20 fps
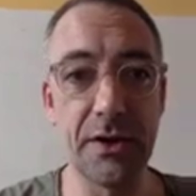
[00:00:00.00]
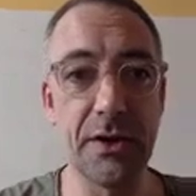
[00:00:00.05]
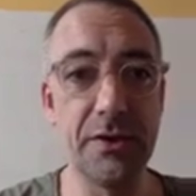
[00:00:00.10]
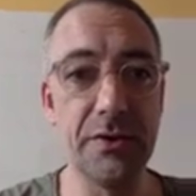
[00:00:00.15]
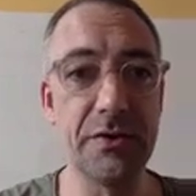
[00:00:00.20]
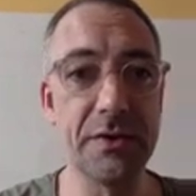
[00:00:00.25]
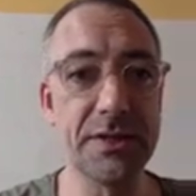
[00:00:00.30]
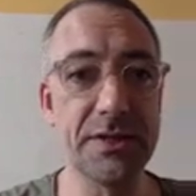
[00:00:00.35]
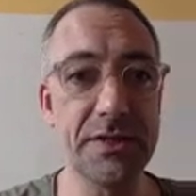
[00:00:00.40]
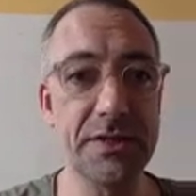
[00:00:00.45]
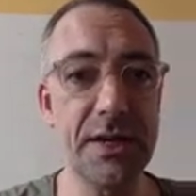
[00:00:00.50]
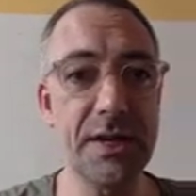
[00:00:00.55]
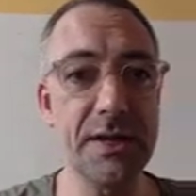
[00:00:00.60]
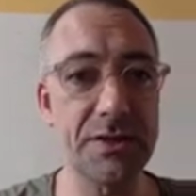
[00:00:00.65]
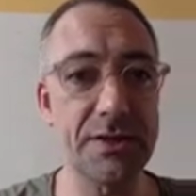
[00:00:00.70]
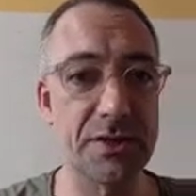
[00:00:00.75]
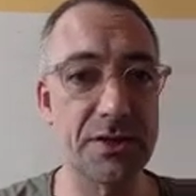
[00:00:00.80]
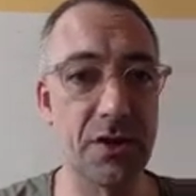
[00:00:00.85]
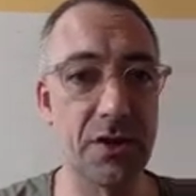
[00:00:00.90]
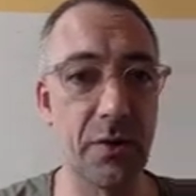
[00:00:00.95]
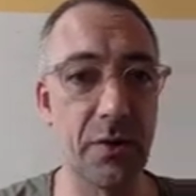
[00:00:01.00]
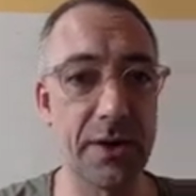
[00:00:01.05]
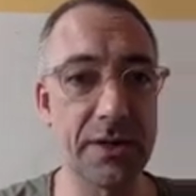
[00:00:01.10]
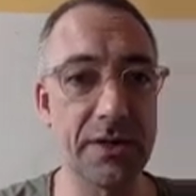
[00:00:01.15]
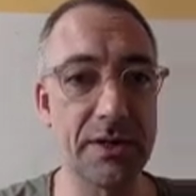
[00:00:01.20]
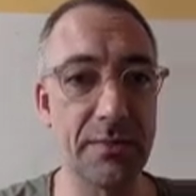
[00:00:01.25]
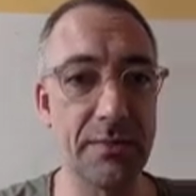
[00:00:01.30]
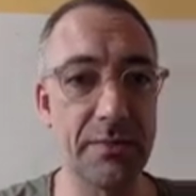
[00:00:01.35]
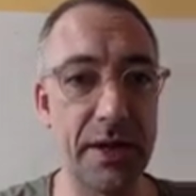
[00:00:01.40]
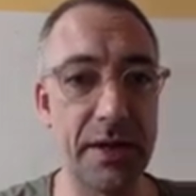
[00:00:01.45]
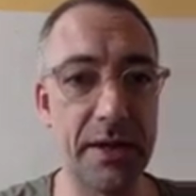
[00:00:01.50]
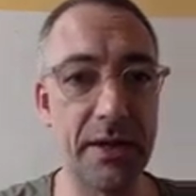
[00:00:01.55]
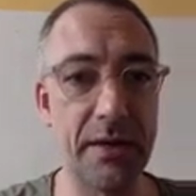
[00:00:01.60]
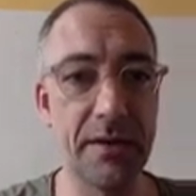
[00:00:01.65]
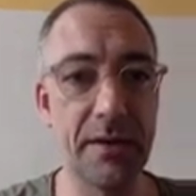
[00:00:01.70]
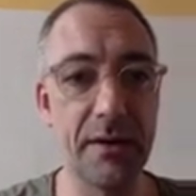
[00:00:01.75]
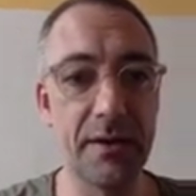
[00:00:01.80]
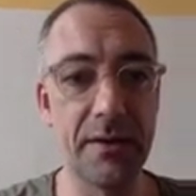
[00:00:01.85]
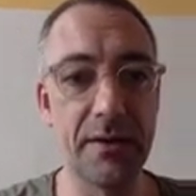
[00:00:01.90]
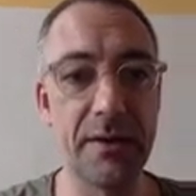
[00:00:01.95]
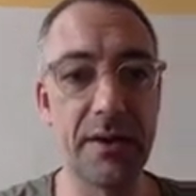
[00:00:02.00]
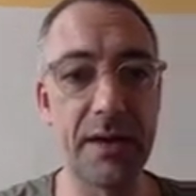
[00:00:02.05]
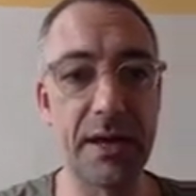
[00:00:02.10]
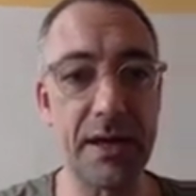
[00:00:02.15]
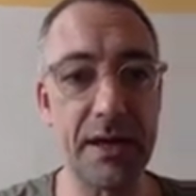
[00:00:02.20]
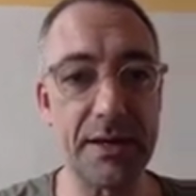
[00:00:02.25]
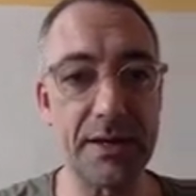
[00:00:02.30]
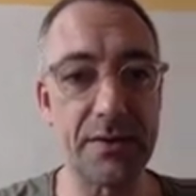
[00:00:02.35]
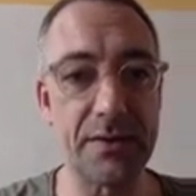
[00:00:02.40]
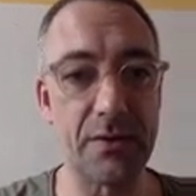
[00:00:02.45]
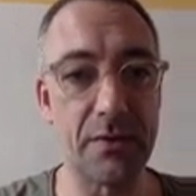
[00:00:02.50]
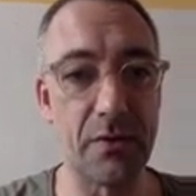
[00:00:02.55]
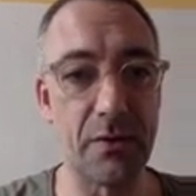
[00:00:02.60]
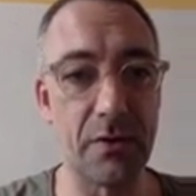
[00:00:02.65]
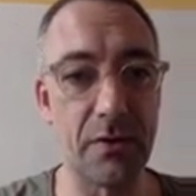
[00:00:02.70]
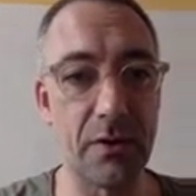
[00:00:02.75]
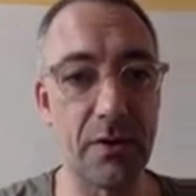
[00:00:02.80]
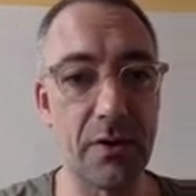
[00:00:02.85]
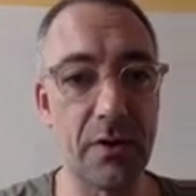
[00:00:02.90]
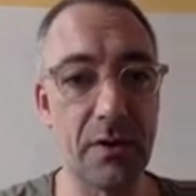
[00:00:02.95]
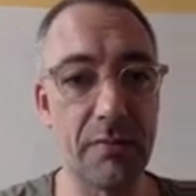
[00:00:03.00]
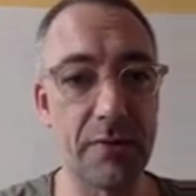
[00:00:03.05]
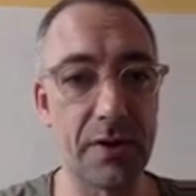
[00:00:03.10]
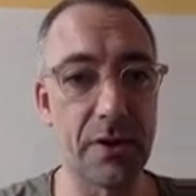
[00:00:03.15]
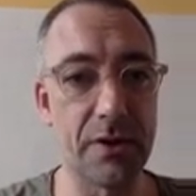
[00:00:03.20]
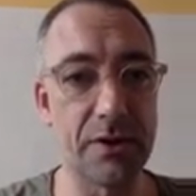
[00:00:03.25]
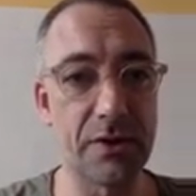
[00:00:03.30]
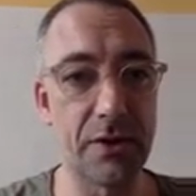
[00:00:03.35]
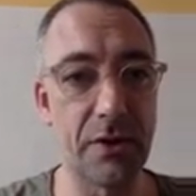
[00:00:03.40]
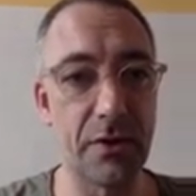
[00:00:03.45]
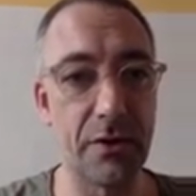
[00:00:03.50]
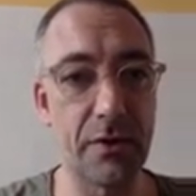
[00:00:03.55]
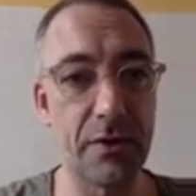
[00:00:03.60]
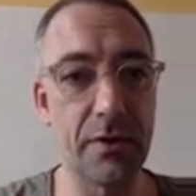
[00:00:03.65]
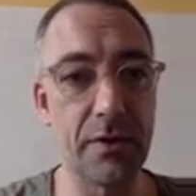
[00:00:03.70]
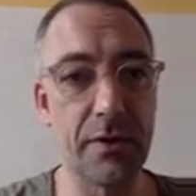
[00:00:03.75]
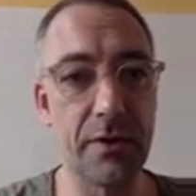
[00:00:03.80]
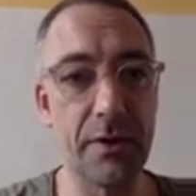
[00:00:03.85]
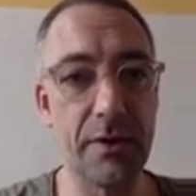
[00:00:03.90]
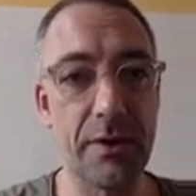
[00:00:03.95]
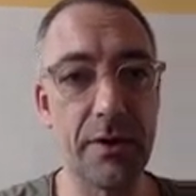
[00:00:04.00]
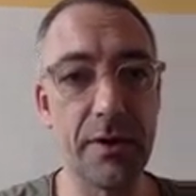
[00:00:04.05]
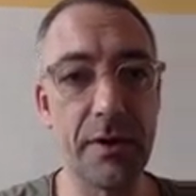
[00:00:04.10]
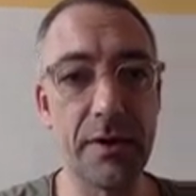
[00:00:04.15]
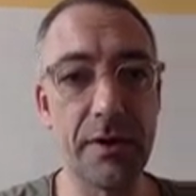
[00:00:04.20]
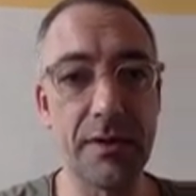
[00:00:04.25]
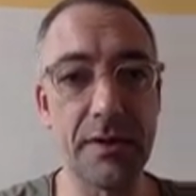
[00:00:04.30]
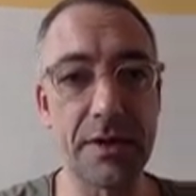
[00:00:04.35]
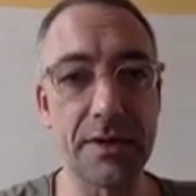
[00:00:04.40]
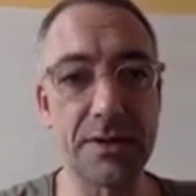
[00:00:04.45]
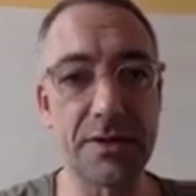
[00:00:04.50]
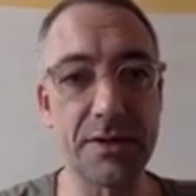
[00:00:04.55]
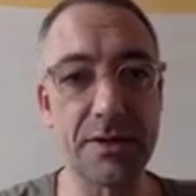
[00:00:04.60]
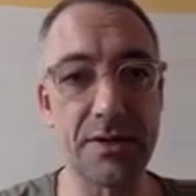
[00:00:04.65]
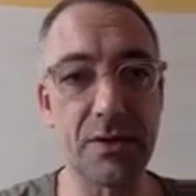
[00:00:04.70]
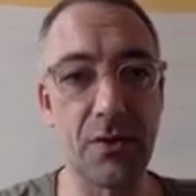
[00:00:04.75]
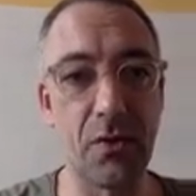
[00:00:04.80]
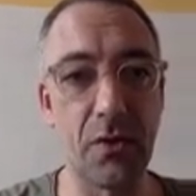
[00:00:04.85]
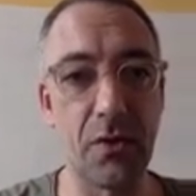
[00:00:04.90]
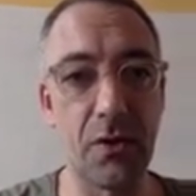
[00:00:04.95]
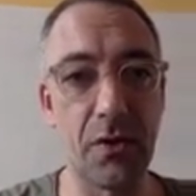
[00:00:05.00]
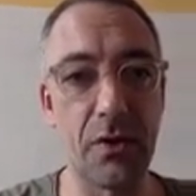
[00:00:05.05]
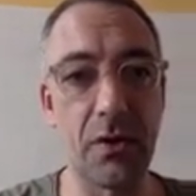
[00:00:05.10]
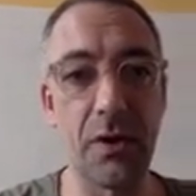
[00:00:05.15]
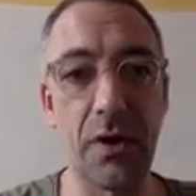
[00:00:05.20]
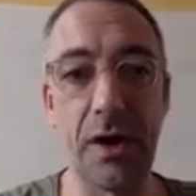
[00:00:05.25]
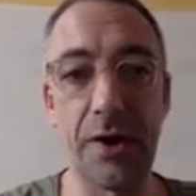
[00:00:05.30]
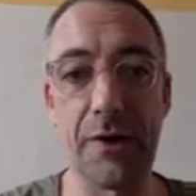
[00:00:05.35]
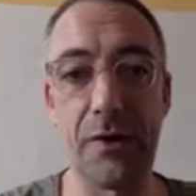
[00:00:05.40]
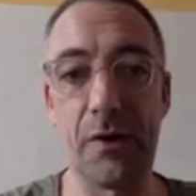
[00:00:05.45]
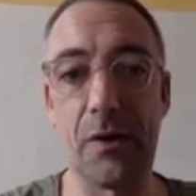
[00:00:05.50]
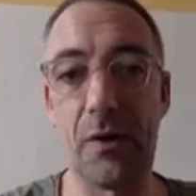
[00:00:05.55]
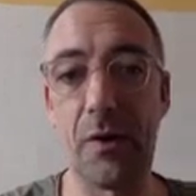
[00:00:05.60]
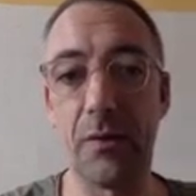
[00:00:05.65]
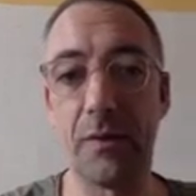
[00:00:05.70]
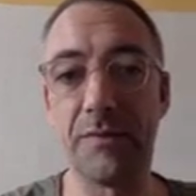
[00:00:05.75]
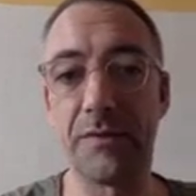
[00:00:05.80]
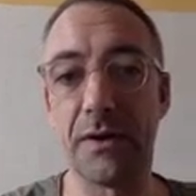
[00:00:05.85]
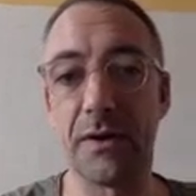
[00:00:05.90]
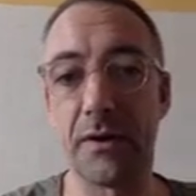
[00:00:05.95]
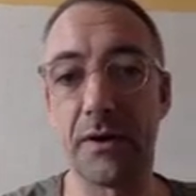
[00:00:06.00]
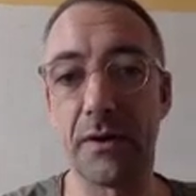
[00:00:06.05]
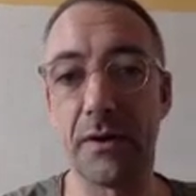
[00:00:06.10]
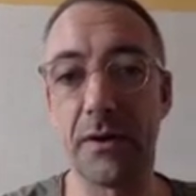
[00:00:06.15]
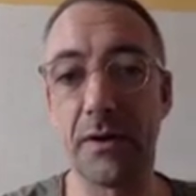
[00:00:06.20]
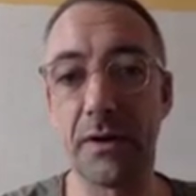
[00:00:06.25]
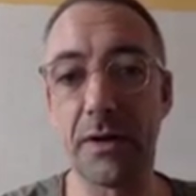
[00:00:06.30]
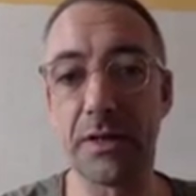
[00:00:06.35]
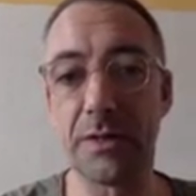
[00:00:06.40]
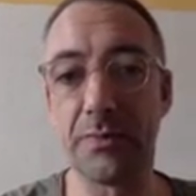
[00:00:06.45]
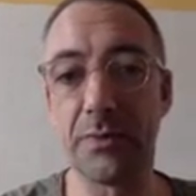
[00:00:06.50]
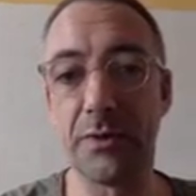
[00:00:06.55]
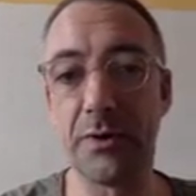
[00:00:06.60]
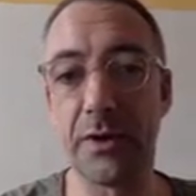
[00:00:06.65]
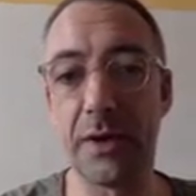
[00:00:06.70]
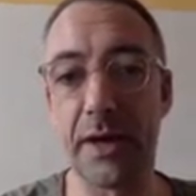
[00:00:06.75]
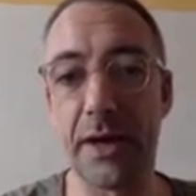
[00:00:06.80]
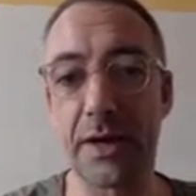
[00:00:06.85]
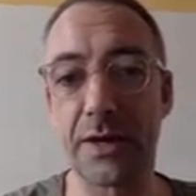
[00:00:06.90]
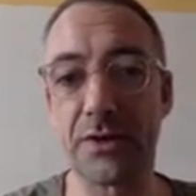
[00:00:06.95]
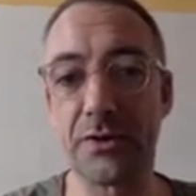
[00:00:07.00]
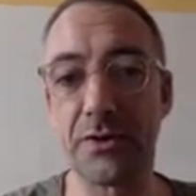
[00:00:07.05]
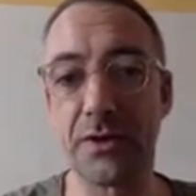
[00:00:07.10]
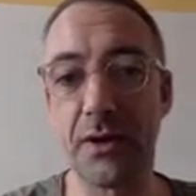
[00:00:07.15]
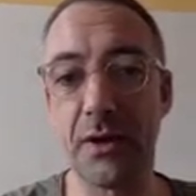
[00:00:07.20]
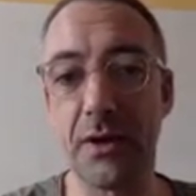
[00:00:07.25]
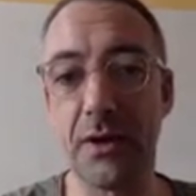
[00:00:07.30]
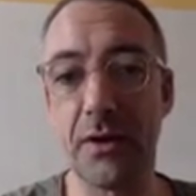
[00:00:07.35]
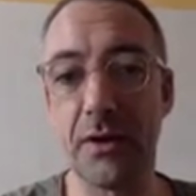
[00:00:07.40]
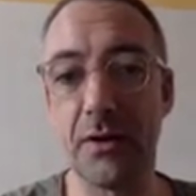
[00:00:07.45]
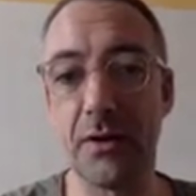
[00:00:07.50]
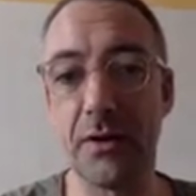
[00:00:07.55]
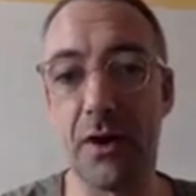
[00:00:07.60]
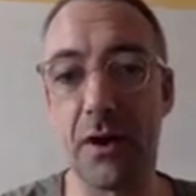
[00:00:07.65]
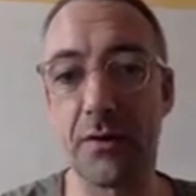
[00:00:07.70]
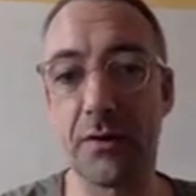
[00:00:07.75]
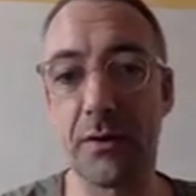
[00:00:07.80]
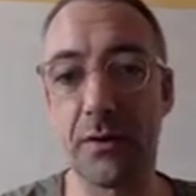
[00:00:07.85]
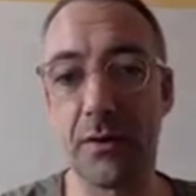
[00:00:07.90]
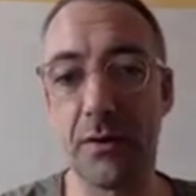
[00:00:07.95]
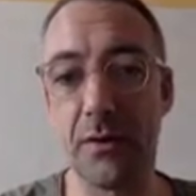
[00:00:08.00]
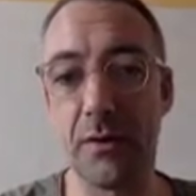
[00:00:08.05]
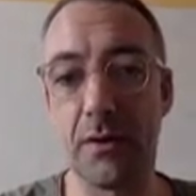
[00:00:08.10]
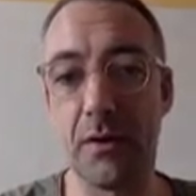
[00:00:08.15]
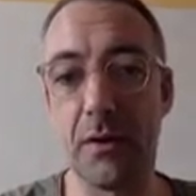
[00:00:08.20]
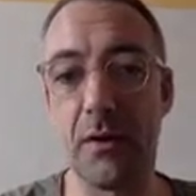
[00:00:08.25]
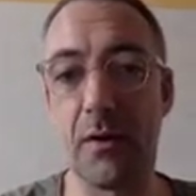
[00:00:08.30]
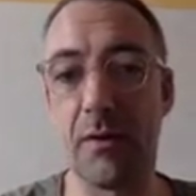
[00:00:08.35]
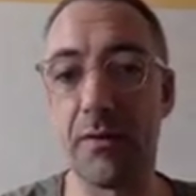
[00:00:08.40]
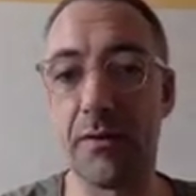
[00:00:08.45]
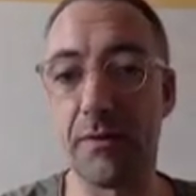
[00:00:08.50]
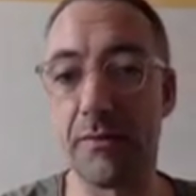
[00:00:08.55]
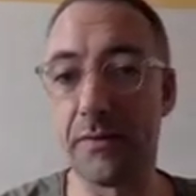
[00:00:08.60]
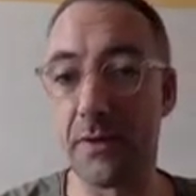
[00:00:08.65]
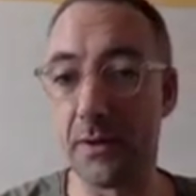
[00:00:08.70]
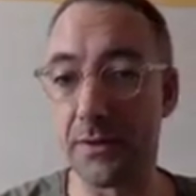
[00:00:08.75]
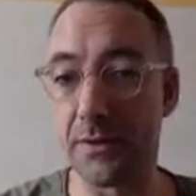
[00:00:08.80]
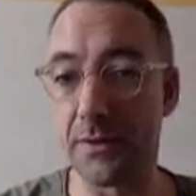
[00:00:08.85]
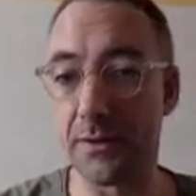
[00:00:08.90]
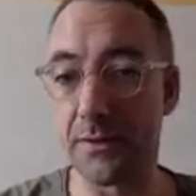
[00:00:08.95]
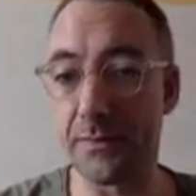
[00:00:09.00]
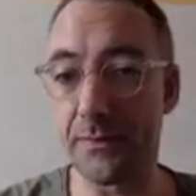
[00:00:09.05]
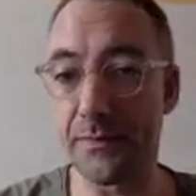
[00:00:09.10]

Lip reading: You can see it's going to be negated OR because look, this is OR and all we've done is put an extra not on the front.